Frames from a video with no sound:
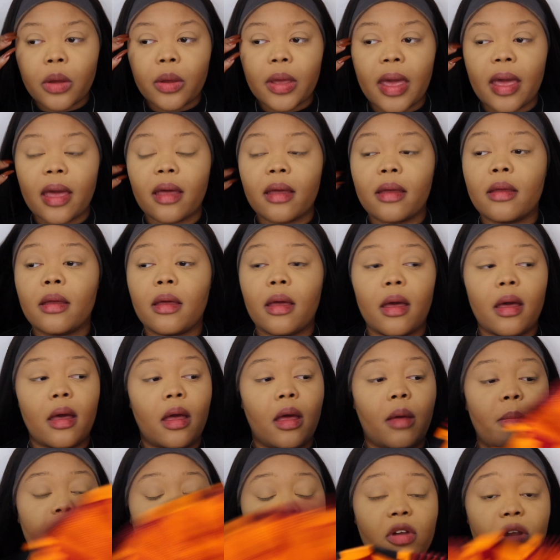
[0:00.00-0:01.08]
yeah,
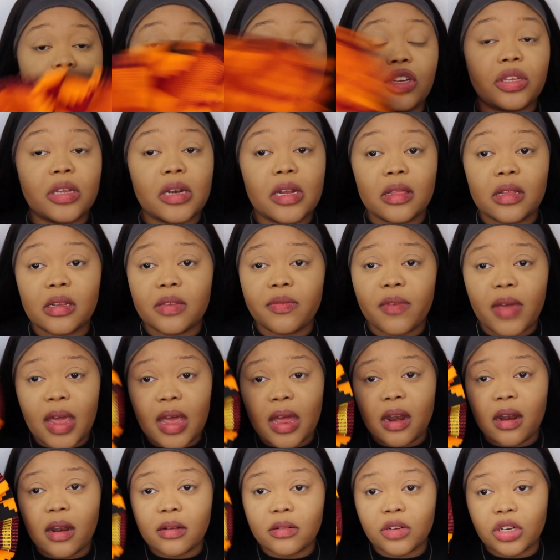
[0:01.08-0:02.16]
if you're interested in this
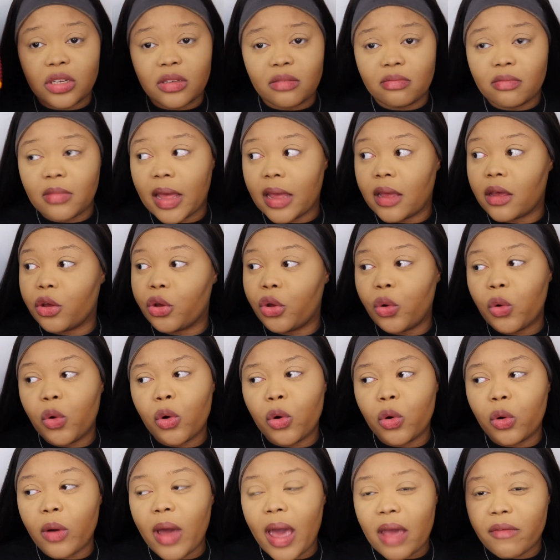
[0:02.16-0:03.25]
fan, just like
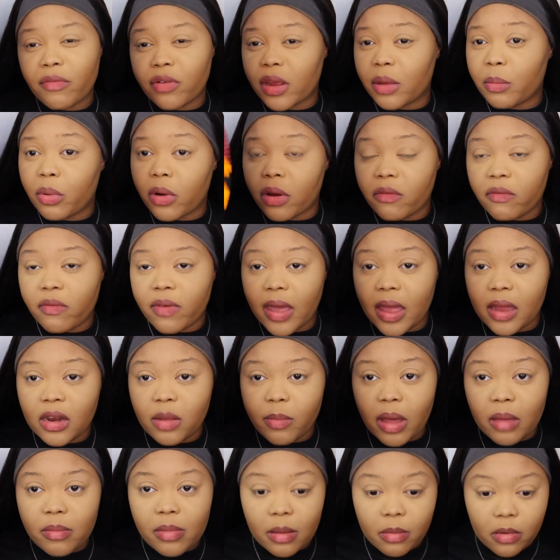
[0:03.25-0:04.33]
Google African print fan, you
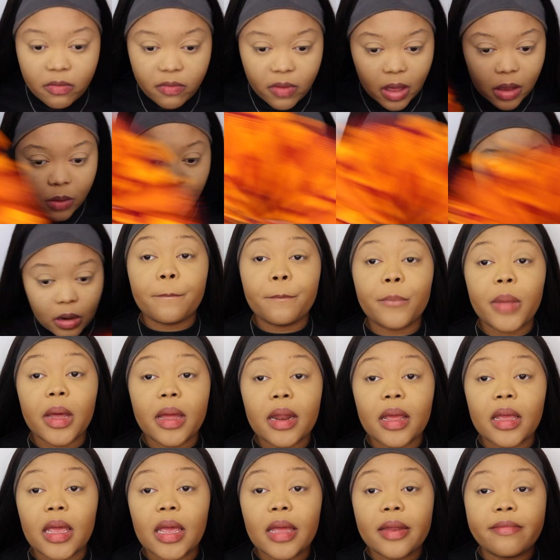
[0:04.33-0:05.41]
might be able to find one. But
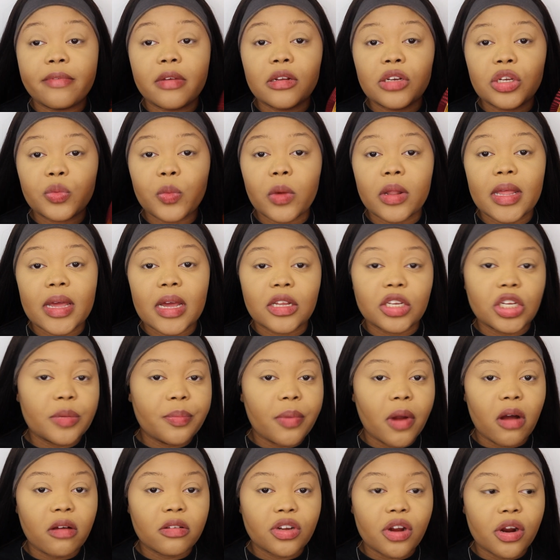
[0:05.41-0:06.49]
again, if you just want like a
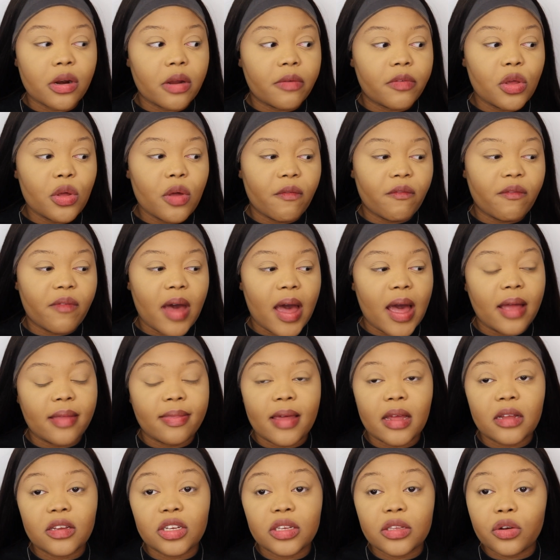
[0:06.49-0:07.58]
cheaper alternative, you can find
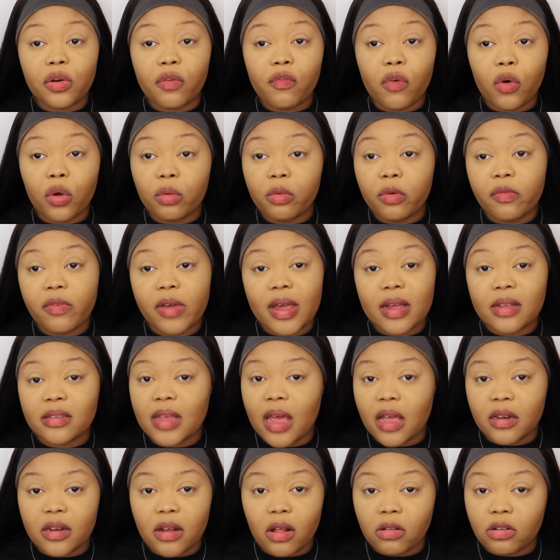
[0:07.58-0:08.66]
like just little foldable fans
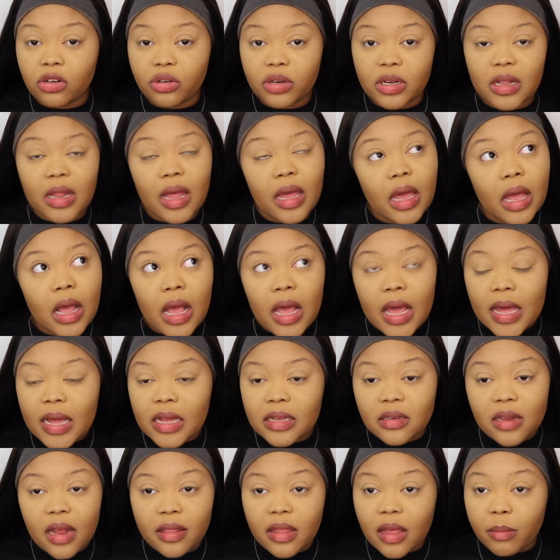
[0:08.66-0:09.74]
at Dollar Tree. Like,
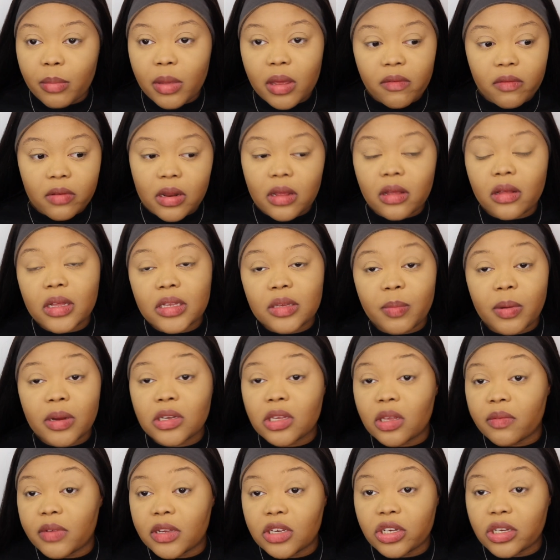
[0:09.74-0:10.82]
it's not that big of a deal,
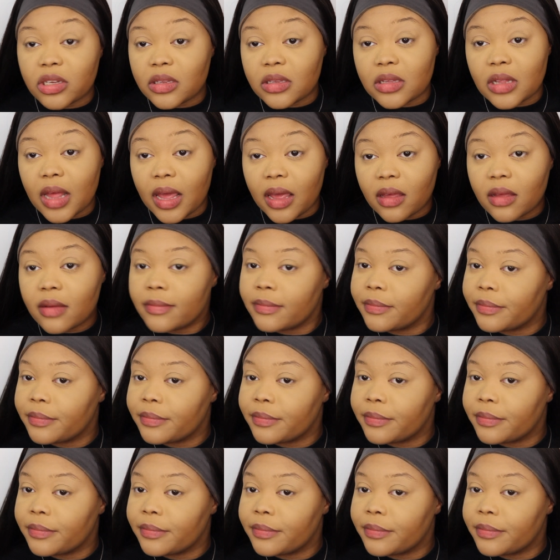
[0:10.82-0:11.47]
especially if it's just to like